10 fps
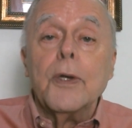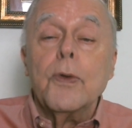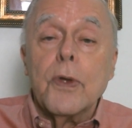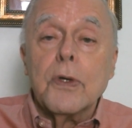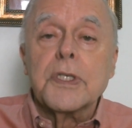
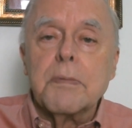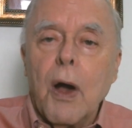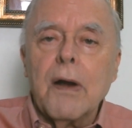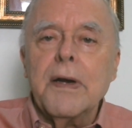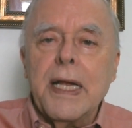to those
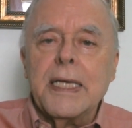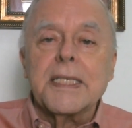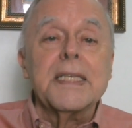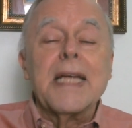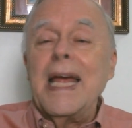smaller
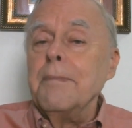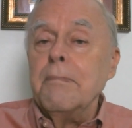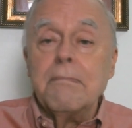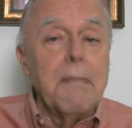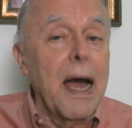nations,
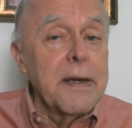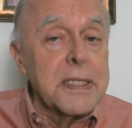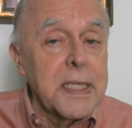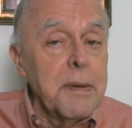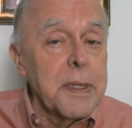and moderate,
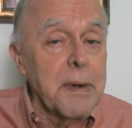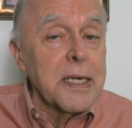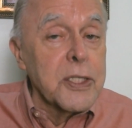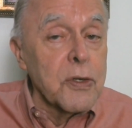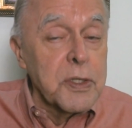some of them
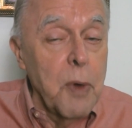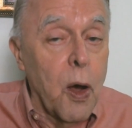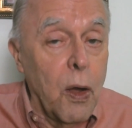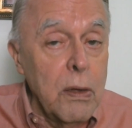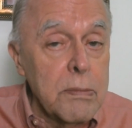aren't so
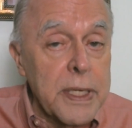small.